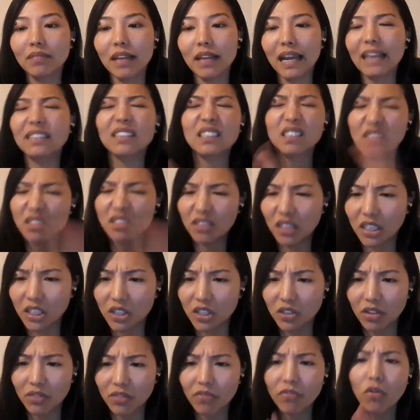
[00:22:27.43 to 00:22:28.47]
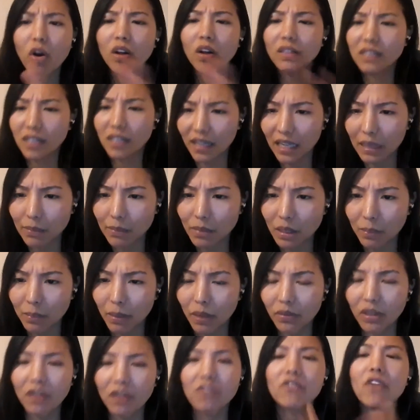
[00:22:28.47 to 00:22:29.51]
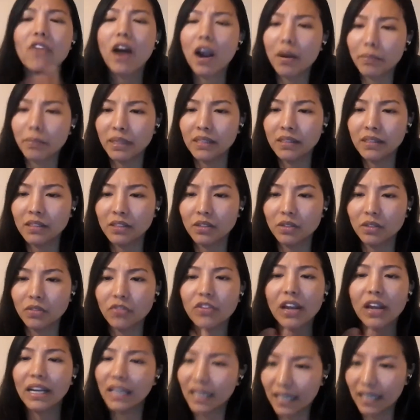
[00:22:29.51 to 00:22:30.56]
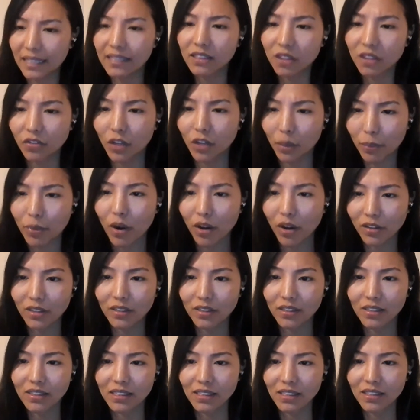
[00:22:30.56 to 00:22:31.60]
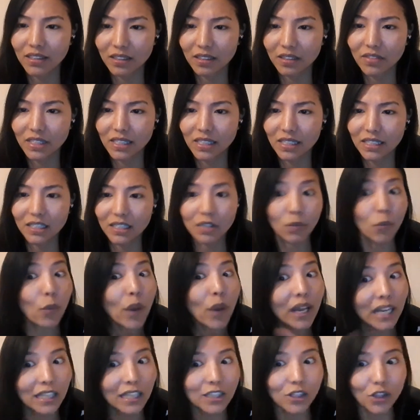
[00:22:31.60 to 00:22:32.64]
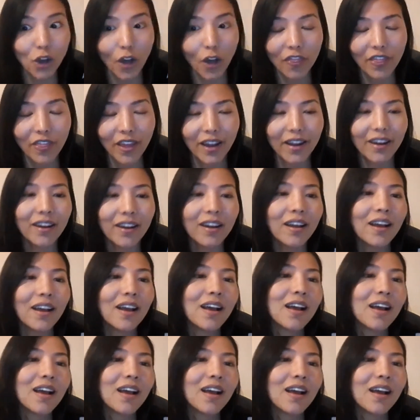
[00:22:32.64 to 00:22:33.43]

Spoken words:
exaggerated or false claims about environmental friendliness of their products and services when it's not there.